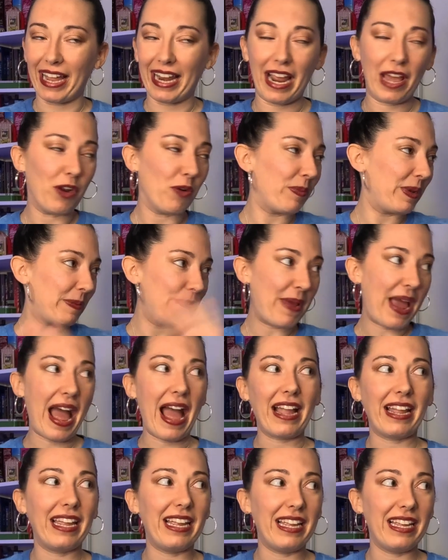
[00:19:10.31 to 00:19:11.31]
And I don't mean
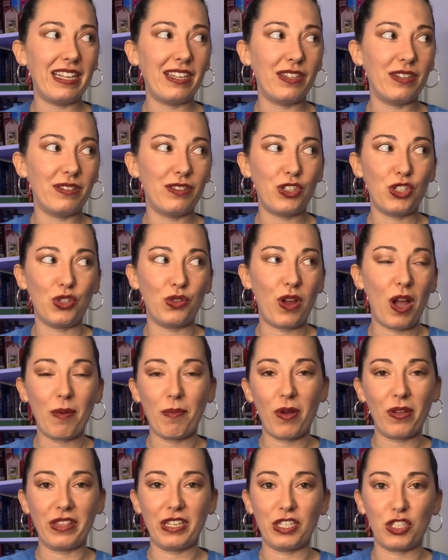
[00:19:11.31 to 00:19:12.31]
packing to come
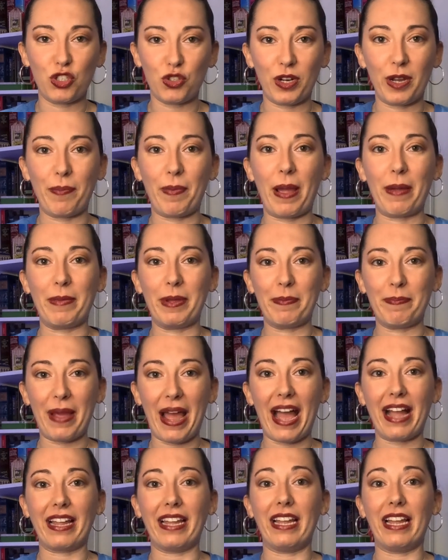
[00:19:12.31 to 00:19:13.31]
on this trip. I mean
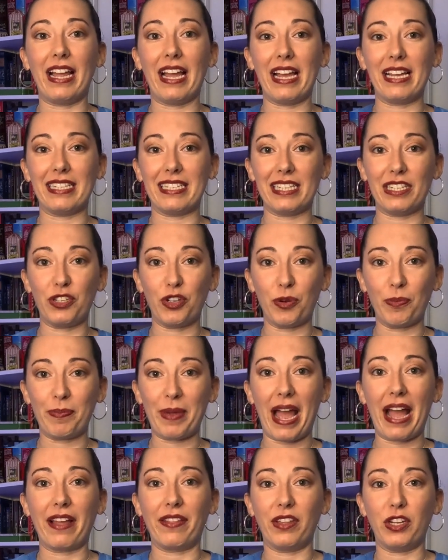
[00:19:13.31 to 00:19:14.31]
packing as in your
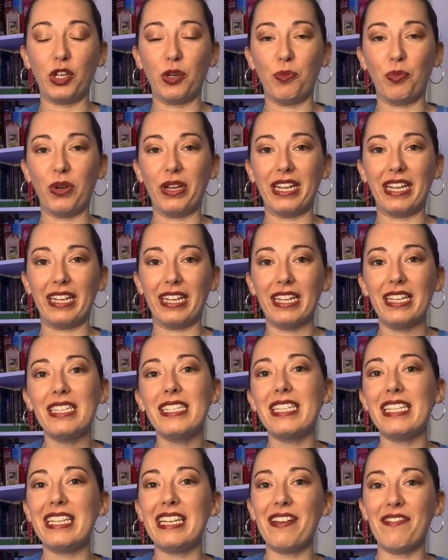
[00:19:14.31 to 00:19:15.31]
bag that you're bringing
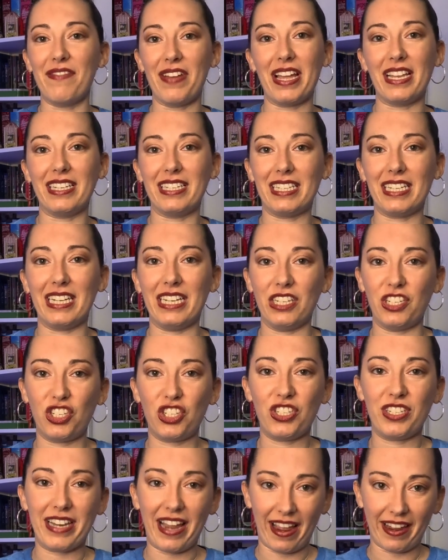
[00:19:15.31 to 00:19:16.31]
into the event
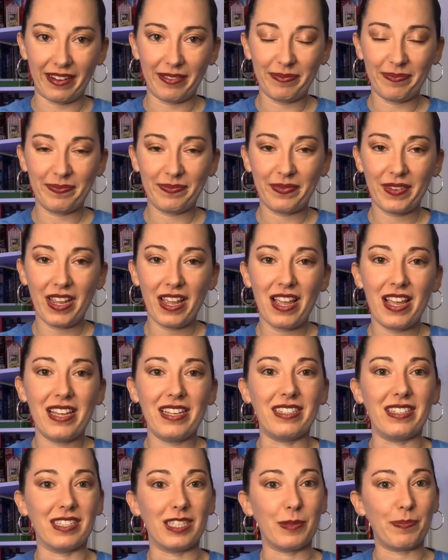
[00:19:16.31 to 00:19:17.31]
each day.
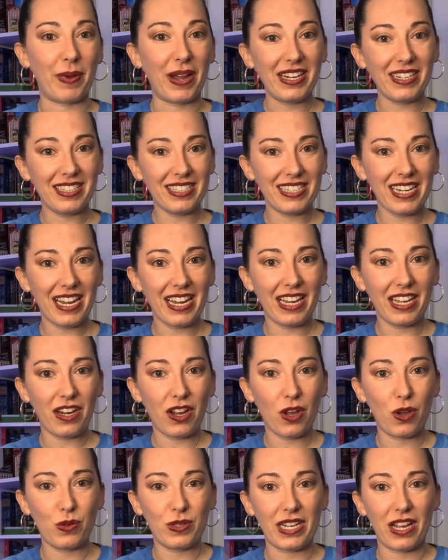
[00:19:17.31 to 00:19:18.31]
Despite staying in
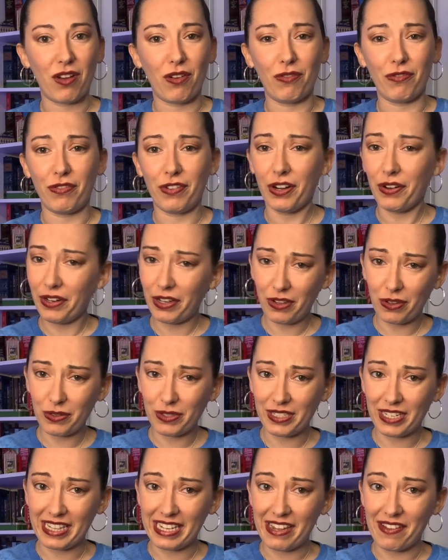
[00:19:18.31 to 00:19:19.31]
a hotel very
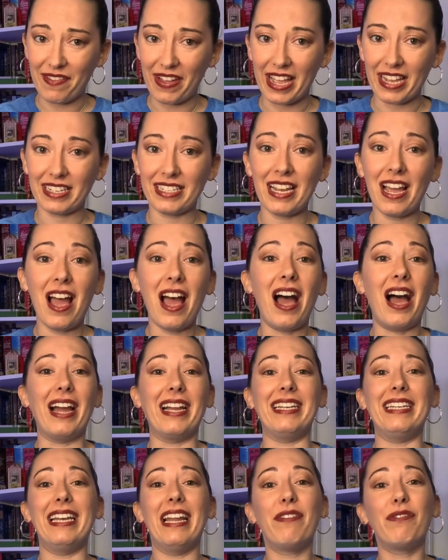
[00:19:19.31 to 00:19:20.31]
close to the event,
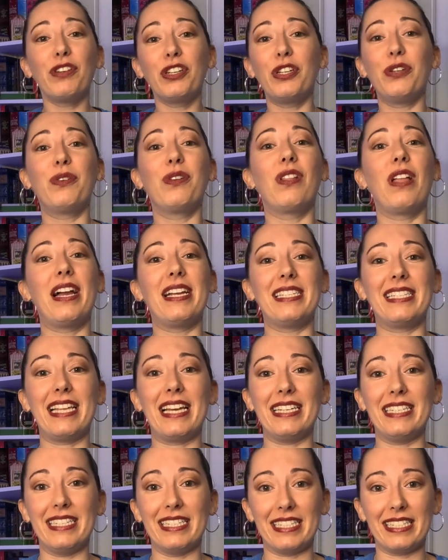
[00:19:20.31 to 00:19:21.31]
I never utilized
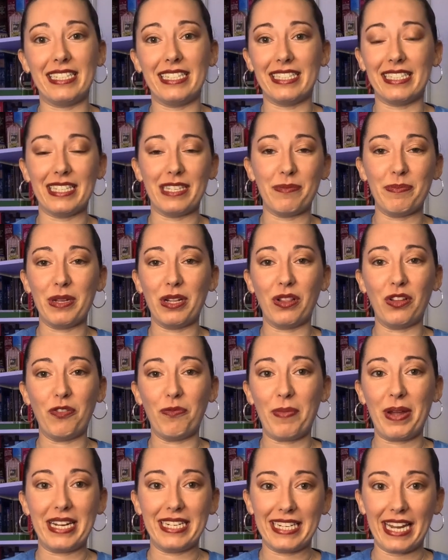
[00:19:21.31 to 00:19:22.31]
that distance in the middle
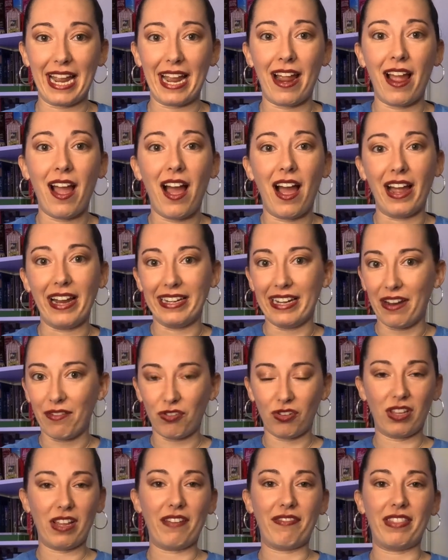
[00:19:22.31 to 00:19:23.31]
of my day. I never
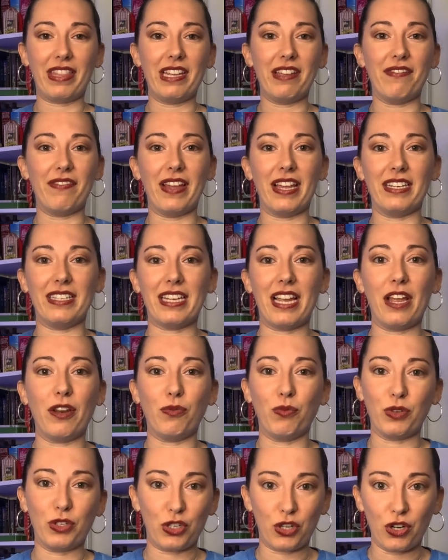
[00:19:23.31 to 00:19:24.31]
left the event
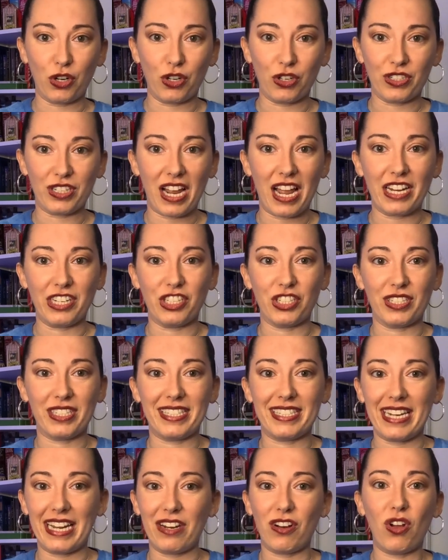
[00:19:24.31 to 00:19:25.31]
and returned. I just
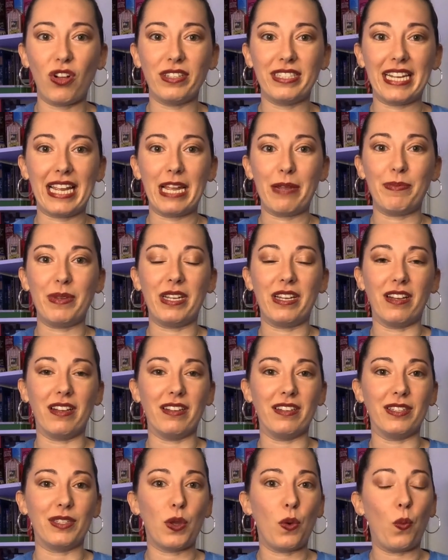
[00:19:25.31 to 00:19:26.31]
stayed all day
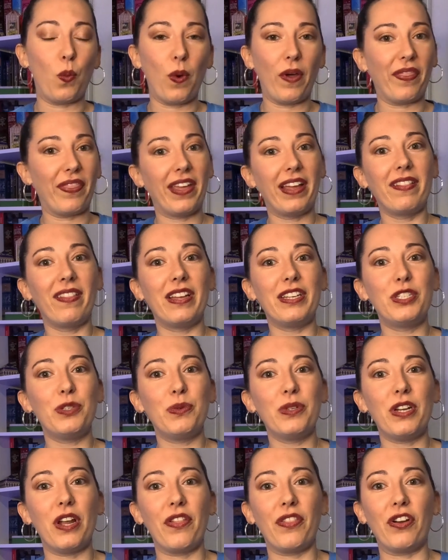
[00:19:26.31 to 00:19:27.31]
because one thing led to
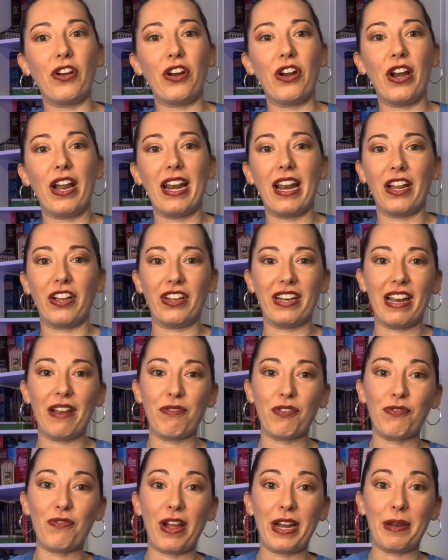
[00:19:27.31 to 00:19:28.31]
another, and I could
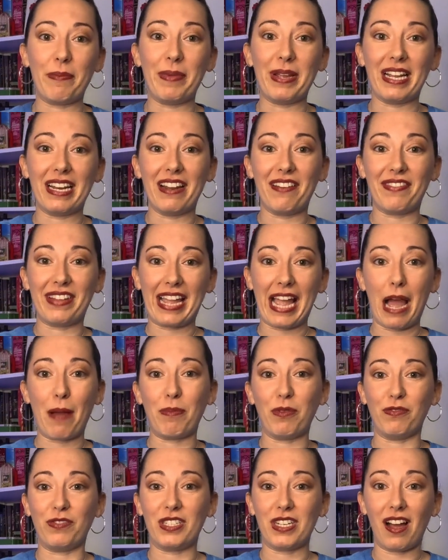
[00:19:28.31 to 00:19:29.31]
never find a big enough gap
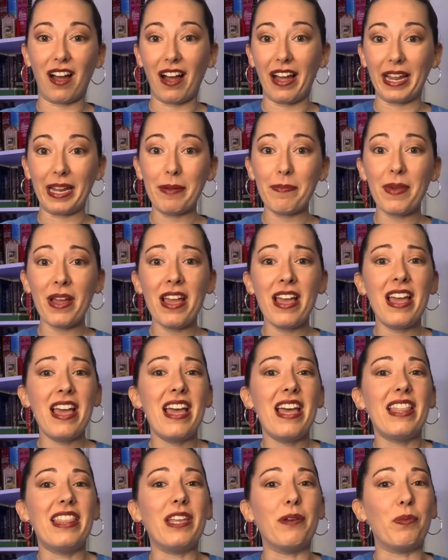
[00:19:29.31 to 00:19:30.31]
of time
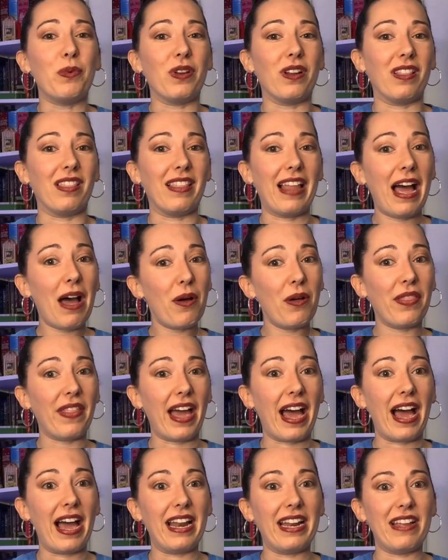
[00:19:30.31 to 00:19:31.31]
that would allow
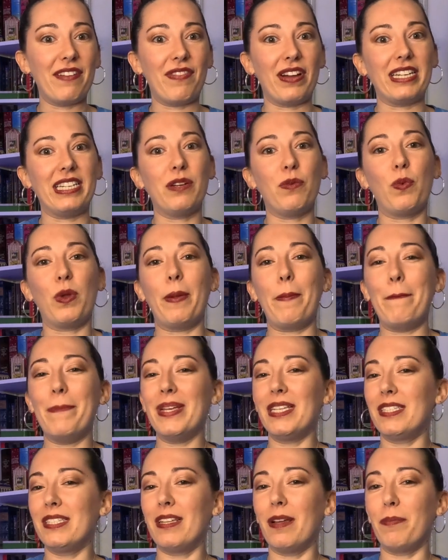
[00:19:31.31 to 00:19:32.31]
that if I didn't want to
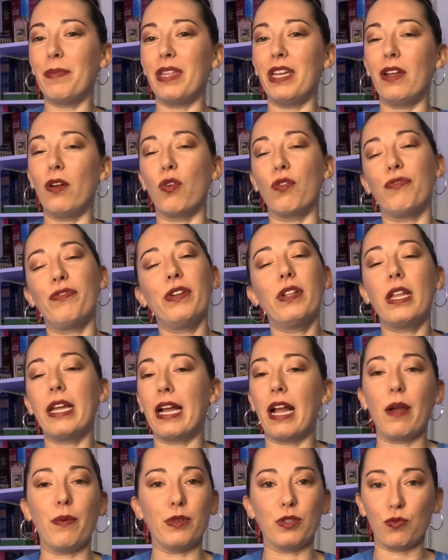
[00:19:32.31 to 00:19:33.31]
miss something or feel
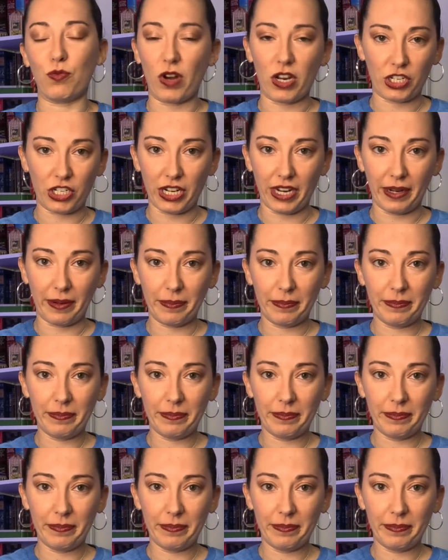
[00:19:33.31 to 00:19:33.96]
like I was rushing.